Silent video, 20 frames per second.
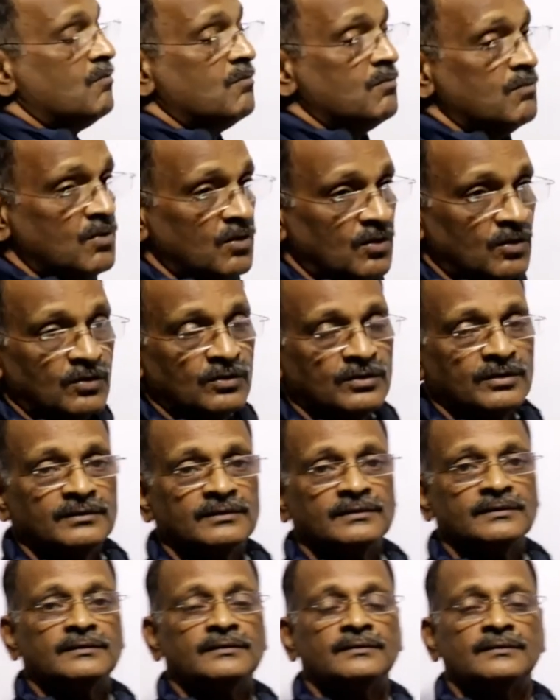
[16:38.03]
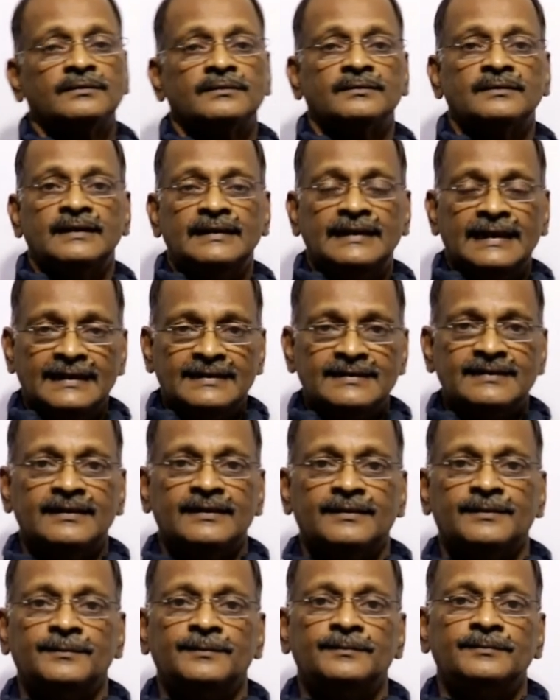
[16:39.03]
More the
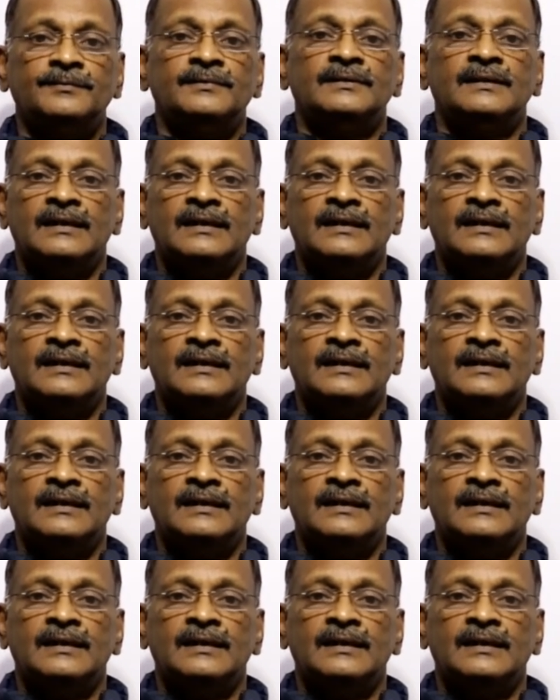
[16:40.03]
denser,